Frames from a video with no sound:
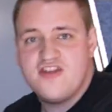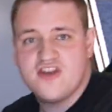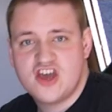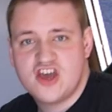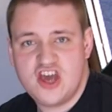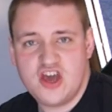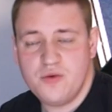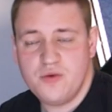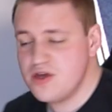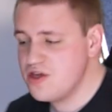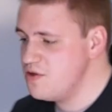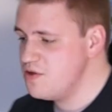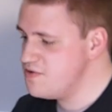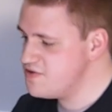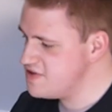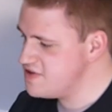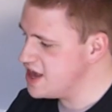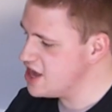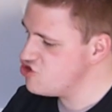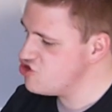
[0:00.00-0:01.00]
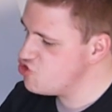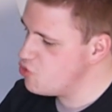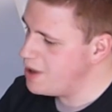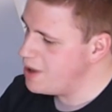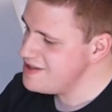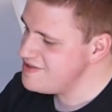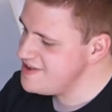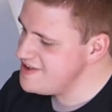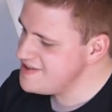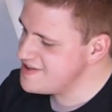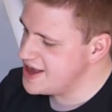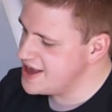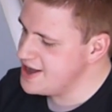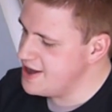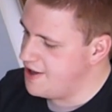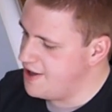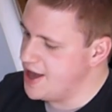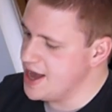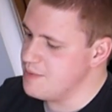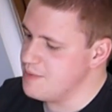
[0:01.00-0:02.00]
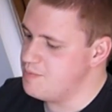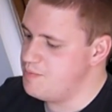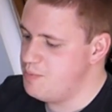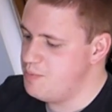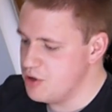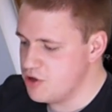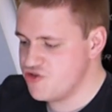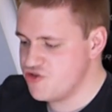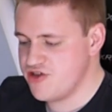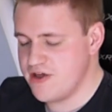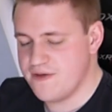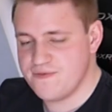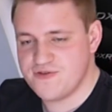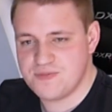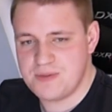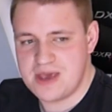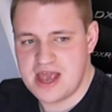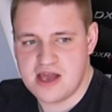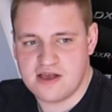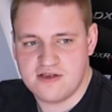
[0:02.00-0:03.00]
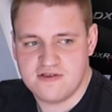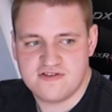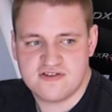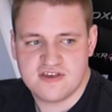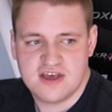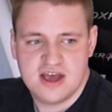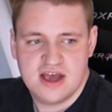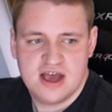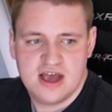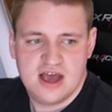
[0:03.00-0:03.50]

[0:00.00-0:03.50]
are the Acoustics 2010i bookshelf speakers.